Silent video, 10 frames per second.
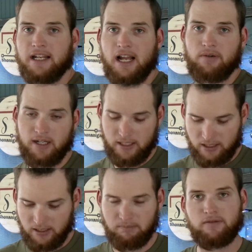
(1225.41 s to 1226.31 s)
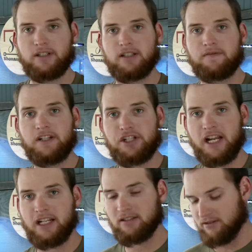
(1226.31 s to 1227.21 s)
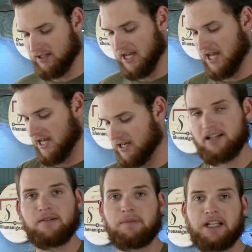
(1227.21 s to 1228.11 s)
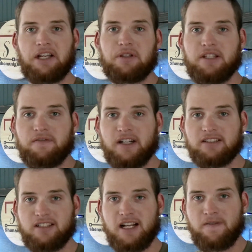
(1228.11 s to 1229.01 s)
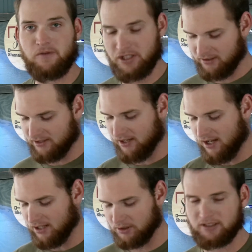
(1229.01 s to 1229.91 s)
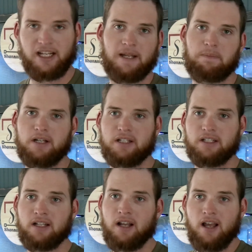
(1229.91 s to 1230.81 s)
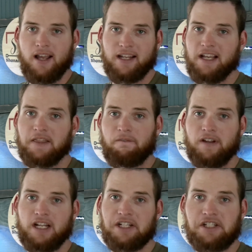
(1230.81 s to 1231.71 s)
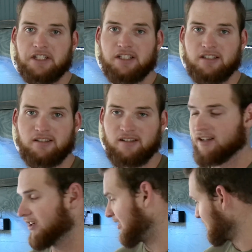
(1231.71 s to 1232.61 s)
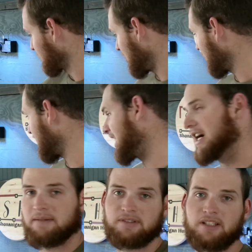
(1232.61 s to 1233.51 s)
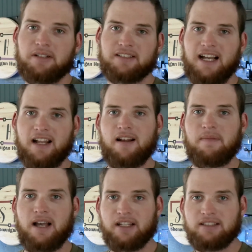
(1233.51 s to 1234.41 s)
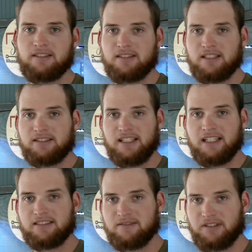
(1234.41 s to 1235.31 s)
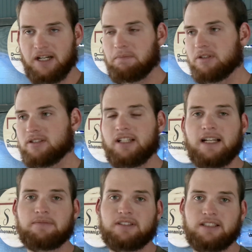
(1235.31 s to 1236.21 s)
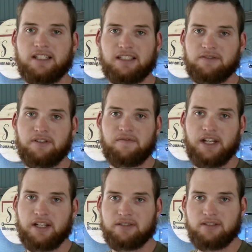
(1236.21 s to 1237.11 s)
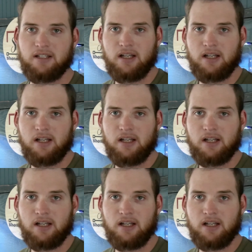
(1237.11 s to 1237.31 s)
Now we gotta move in the fish tanks and begin with the fun stuff, which is the aquascaping and getting the fish and all that. I am so excited about this next couple of steps, these next few videos.